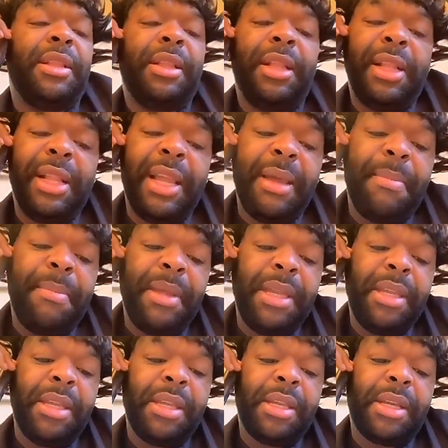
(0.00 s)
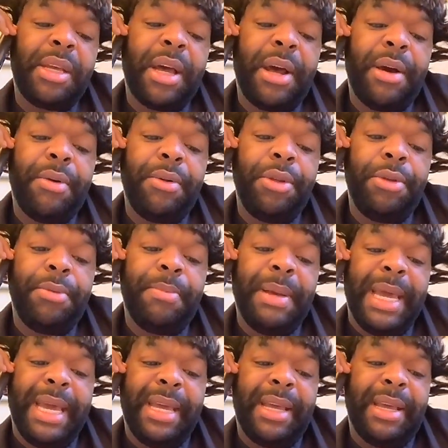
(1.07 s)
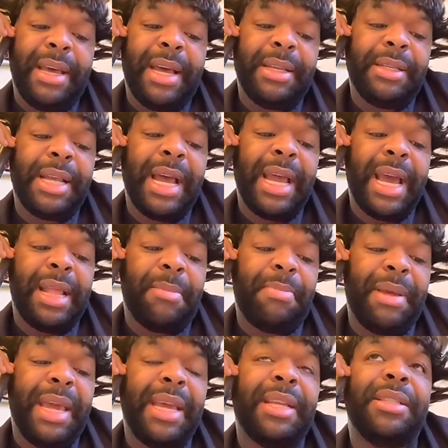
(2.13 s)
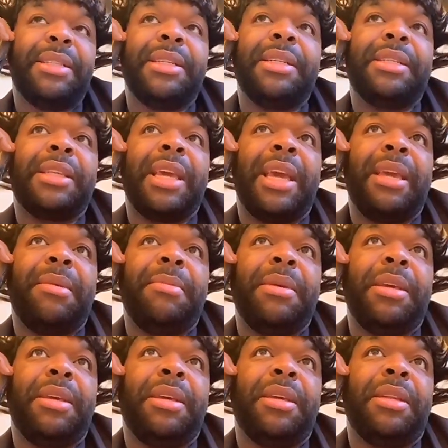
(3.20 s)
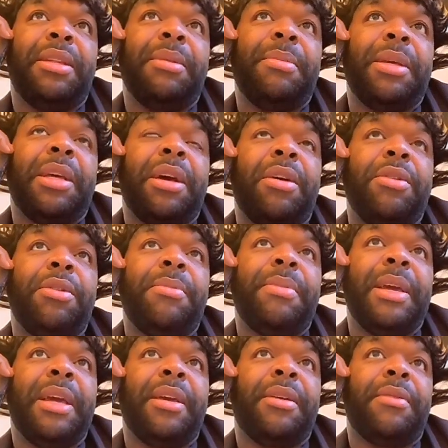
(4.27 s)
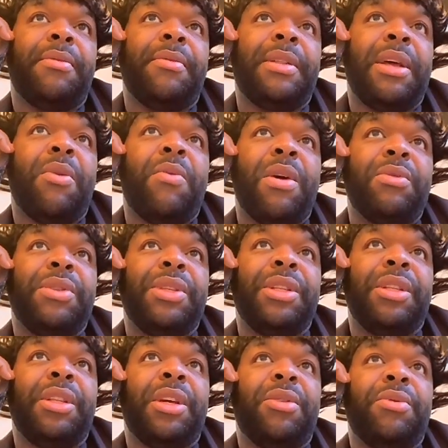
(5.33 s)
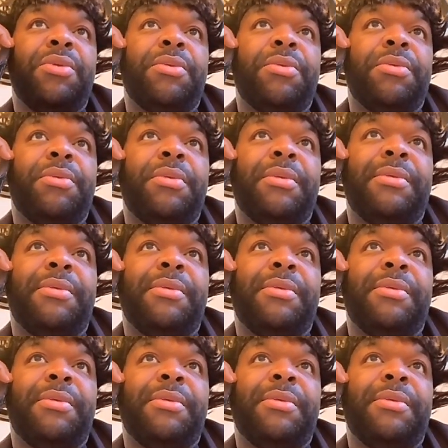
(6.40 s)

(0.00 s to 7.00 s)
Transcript: Let me call you back. I got a package just came in. Let me call you back when I walk to the door. All